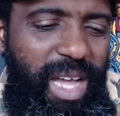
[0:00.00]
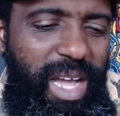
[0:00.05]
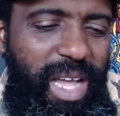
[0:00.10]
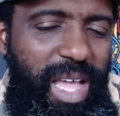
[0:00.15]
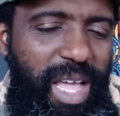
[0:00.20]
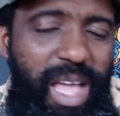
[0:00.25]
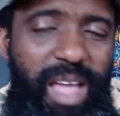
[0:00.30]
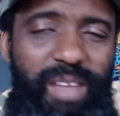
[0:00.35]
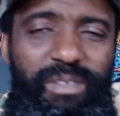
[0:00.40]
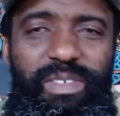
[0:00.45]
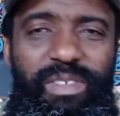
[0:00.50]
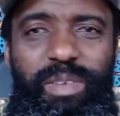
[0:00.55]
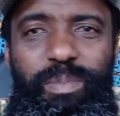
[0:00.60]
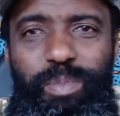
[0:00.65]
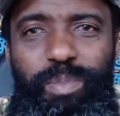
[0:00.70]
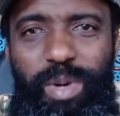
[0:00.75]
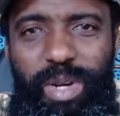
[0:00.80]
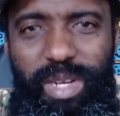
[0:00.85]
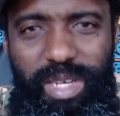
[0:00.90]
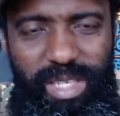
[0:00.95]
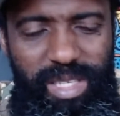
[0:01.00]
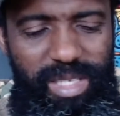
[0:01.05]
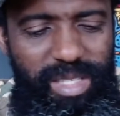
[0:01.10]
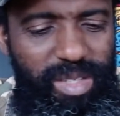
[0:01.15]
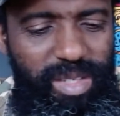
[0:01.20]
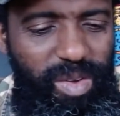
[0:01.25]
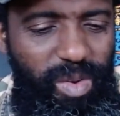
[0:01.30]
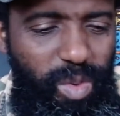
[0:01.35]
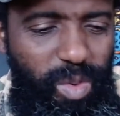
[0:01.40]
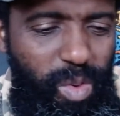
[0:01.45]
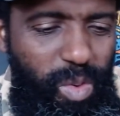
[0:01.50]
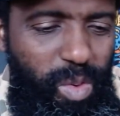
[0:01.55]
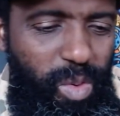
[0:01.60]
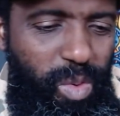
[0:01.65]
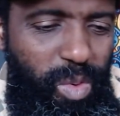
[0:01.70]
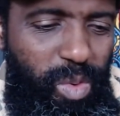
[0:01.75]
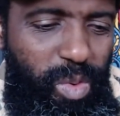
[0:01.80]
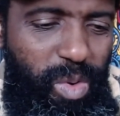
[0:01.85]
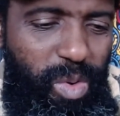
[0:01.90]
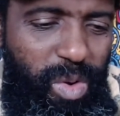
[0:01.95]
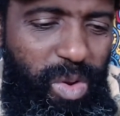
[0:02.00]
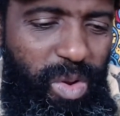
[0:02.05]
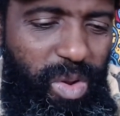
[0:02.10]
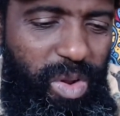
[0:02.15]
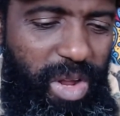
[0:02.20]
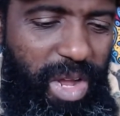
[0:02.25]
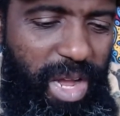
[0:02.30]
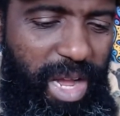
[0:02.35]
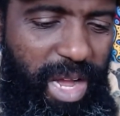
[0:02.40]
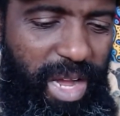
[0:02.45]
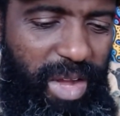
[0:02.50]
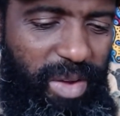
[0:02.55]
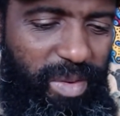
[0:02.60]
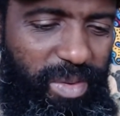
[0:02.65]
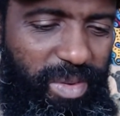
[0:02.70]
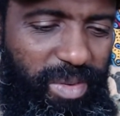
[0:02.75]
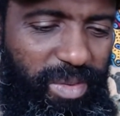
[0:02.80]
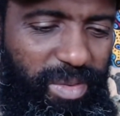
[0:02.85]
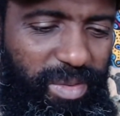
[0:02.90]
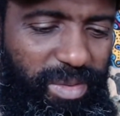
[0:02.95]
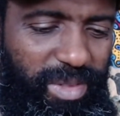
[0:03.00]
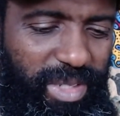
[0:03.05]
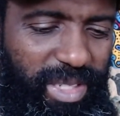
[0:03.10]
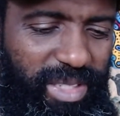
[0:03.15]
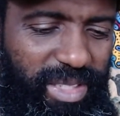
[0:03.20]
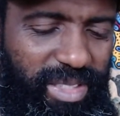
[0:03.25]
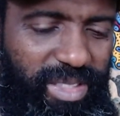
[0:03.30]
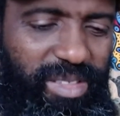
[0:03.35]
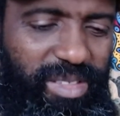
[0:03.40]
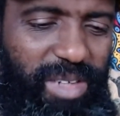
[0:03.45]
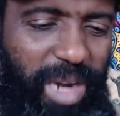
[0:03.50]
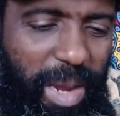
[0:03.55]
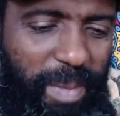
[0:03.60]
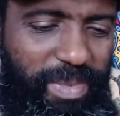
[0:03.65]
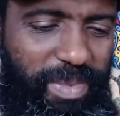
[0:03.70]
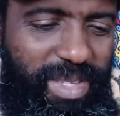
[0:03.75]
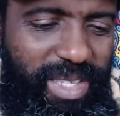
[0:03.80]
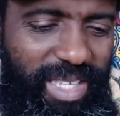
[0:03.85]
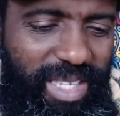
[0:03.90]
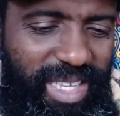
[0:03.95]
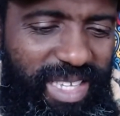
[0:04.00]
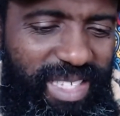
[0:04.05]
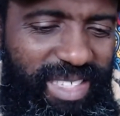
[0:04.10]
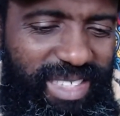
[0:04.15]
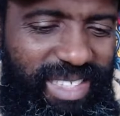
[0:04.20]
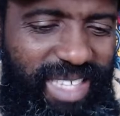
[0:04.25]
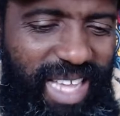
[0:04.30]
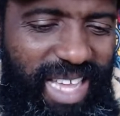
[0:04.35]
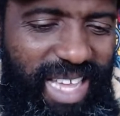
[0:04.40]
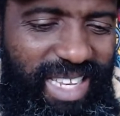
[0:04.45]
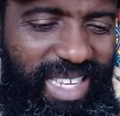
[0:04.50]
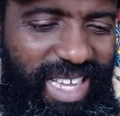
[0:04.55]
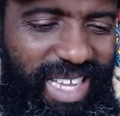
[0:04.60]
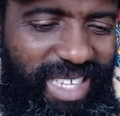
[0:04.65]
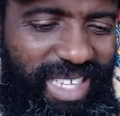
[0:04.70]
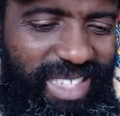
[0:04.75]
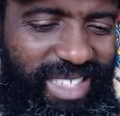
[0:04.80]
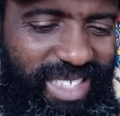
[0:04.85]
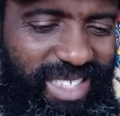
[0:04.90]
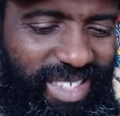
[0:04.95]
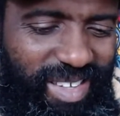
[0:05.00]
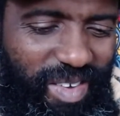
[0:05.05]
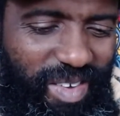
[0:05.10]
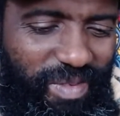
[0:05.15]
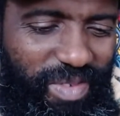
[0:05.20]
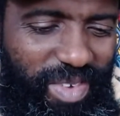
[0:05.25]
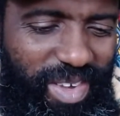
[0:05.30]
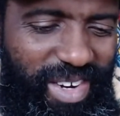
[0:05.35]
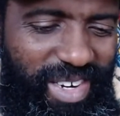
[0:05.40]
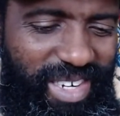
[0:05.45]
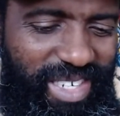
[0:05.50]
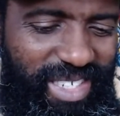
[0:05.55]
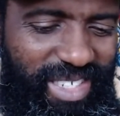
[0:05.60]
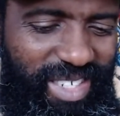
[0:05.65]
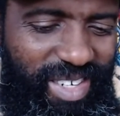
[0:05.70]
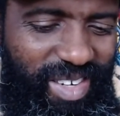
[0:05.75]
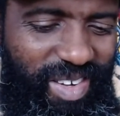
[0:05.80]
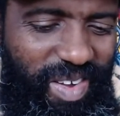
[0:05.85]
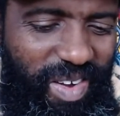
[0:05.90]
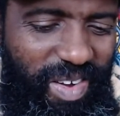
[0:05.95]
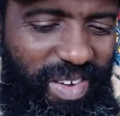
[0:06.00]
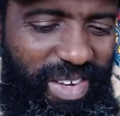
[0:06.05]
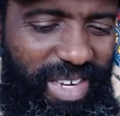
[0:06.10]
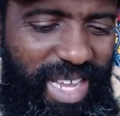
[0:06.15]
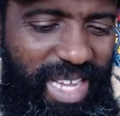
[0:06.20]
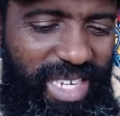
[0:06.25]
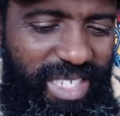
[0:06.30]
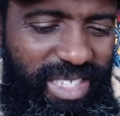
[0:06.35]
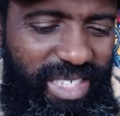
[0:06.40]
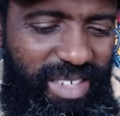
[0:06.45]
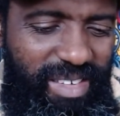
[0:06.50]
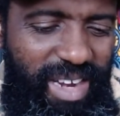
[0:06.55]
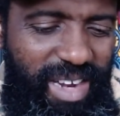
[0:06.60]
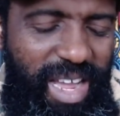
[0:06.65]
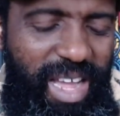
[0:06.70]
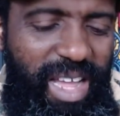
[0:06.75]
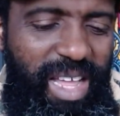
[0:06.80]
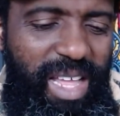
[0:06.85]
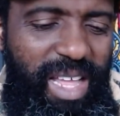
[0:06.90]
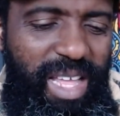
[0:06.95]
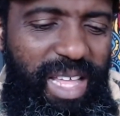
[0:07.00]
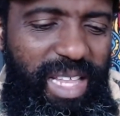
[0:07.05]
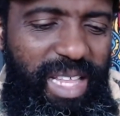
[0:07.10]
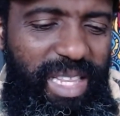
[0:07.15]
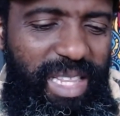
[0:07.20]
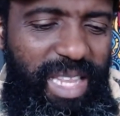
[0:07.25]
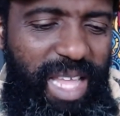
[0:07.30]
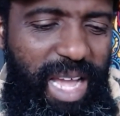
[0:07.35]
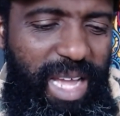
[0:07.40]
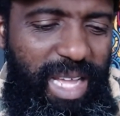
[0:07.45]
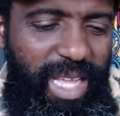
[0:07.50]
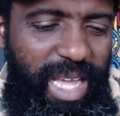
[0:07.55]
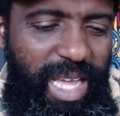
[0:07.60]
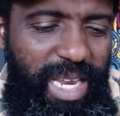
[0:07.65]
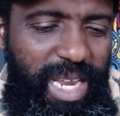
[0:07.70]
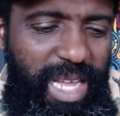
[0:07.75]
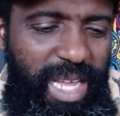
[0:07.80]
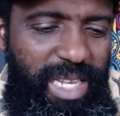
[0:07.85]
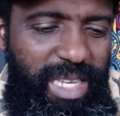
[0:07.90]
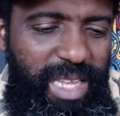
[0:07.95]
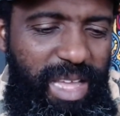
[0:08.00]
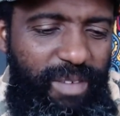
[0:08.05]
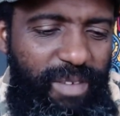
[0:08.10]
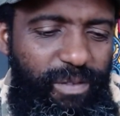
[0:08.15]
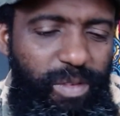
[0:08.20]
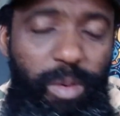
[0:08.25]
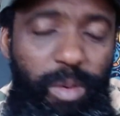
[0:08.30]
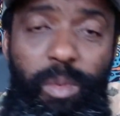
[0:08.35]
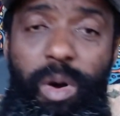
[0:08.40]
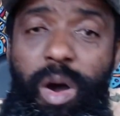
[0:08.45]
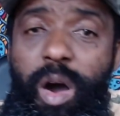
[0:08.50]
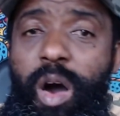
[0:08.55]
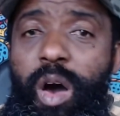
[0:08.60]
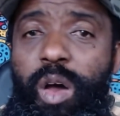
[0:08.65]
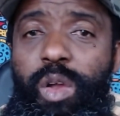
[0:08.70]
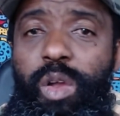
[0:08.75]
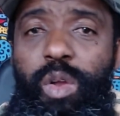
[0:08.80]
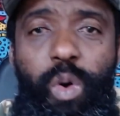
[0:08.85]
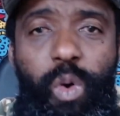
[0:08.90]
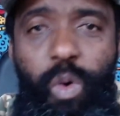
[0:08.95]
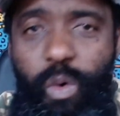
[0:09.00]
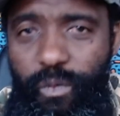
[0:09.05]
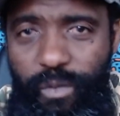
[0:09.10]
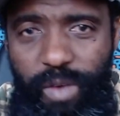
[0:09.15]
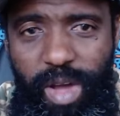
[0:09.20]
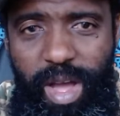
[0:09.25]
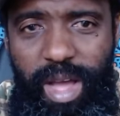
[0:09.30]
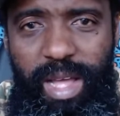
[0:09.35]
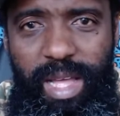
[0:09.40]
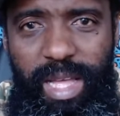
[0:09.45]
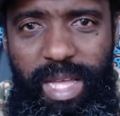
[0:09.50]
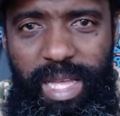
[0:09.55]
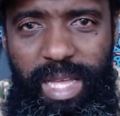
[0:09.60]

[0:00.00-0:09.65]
everybody who uh, is trapped inside that configuration called Nigeria. They are gathered there from all over